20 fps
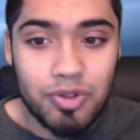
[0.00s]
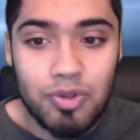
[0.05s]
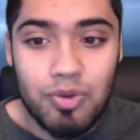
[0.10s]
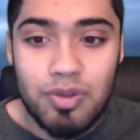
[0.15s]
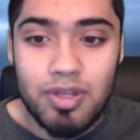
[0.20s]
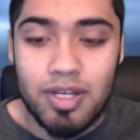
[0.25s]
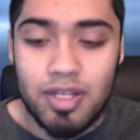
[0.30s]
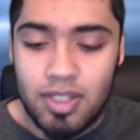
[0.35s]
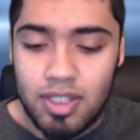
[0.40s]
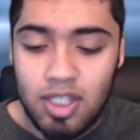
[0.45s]
Do
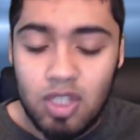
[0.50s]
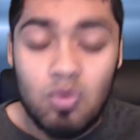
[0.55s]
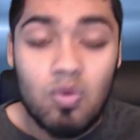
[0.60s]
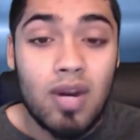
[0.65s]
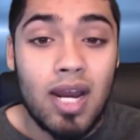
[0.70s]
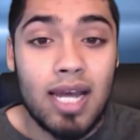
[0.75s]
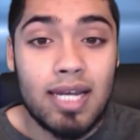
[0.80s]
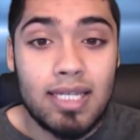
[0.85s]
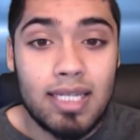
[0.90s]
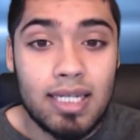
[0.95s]
this. This is
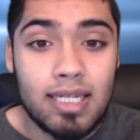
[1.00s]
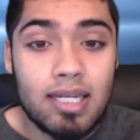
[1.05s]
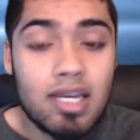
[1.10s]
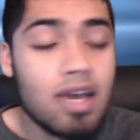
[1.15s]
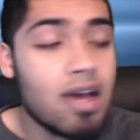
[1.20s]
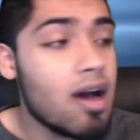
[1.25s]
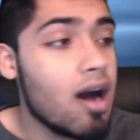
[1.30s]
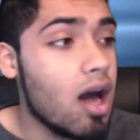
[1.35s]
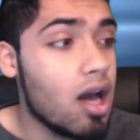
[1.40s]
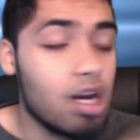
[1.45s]
what I did
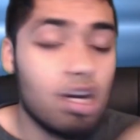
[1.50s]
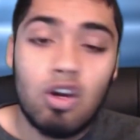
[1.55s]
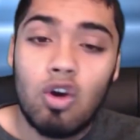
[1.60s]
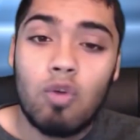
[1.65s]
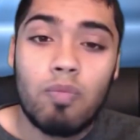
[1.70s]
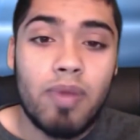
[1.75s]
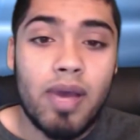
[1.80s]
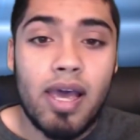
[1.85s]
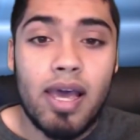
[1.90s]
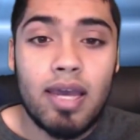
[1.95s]
on a
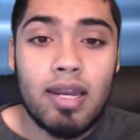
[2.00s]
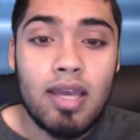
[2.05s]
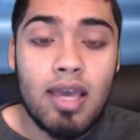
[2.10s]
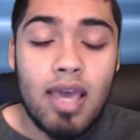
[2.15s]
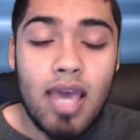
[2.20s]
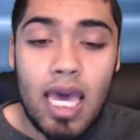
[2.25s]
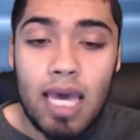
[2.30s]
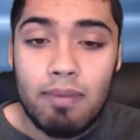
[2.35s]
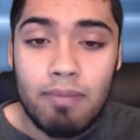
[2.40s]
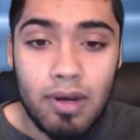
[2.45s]
notepad,
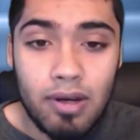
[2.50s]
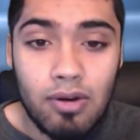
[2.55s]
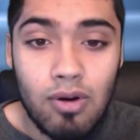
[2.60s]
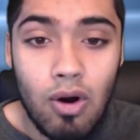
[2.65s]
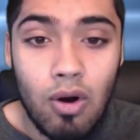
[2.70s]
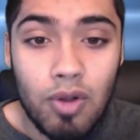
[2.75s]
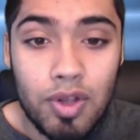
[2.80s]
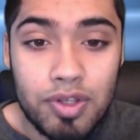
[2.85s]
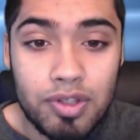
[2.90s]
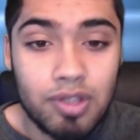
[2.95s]
and my
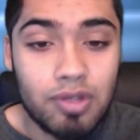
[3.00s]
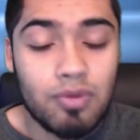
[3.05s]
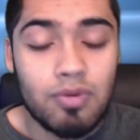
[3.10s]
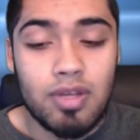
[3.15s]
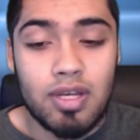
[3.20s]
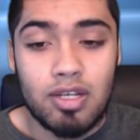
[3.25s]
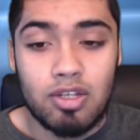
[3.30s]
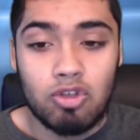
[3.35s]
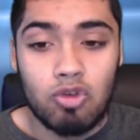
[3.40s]
goal is to do this.